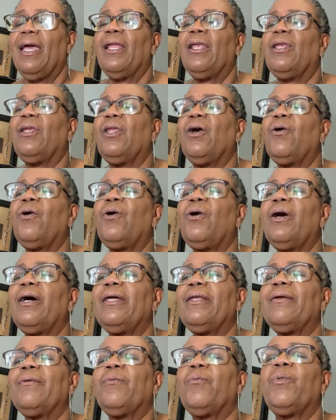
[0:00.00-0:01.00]

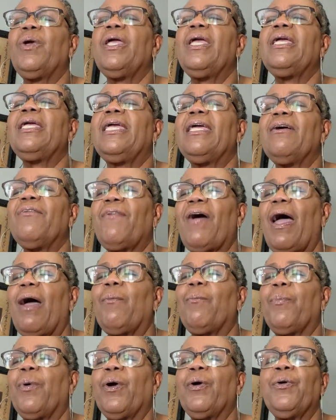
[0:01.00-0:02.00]
Lord, we give our
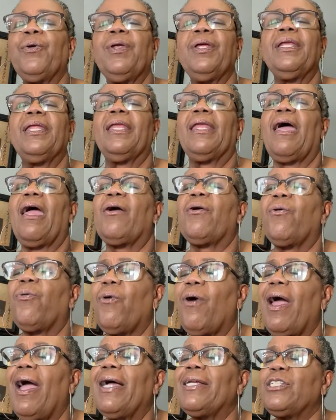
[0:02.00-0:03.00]
burden and our
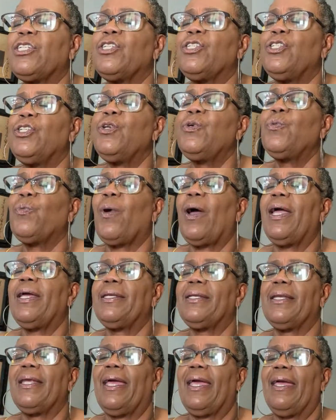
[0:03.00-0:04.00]
cry to you right
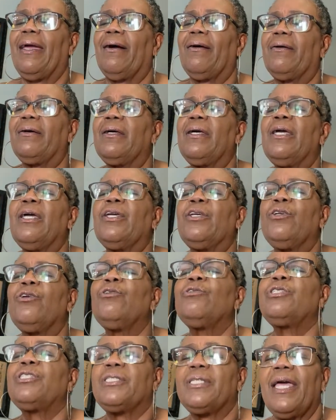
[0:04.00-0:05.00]
now.
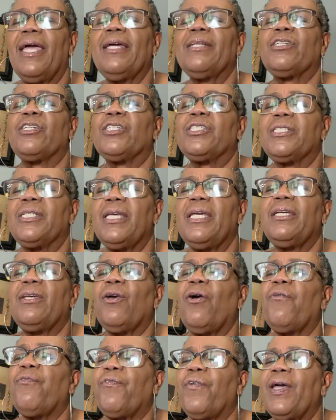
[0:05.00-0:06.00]
You said to seek
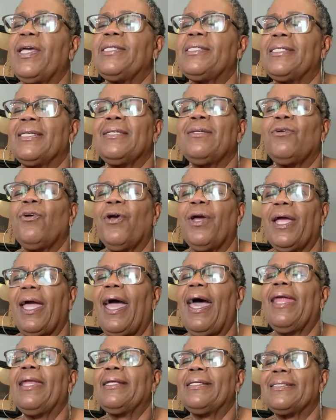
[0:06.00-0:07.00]
your face and your
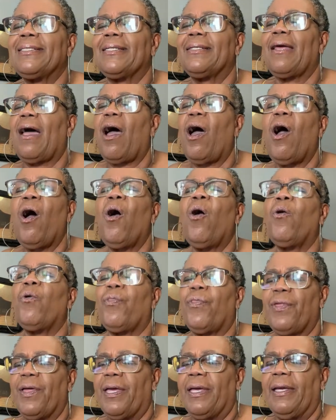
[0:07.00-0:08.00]
guidance in all
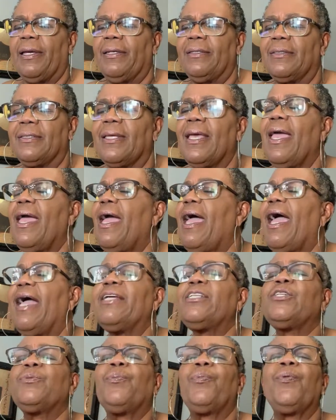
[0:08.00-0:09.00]
things
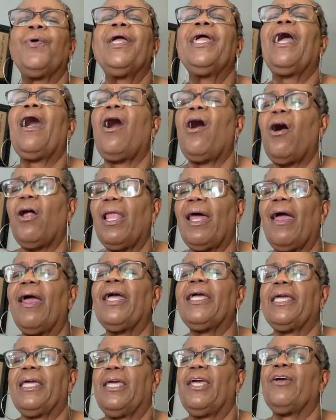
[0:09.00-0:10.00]
and to bring all our
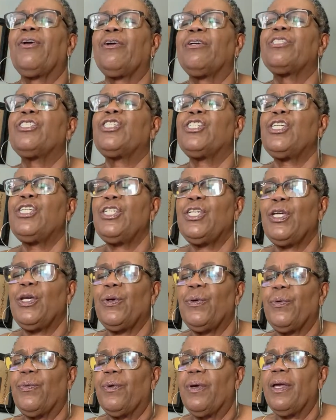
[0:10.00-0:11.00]
cares to
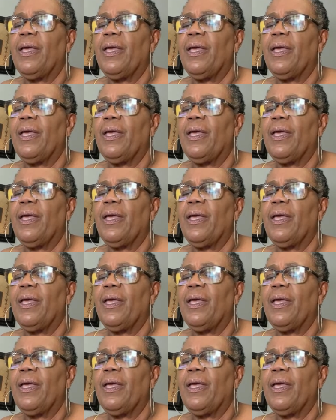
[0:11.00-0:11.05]
you.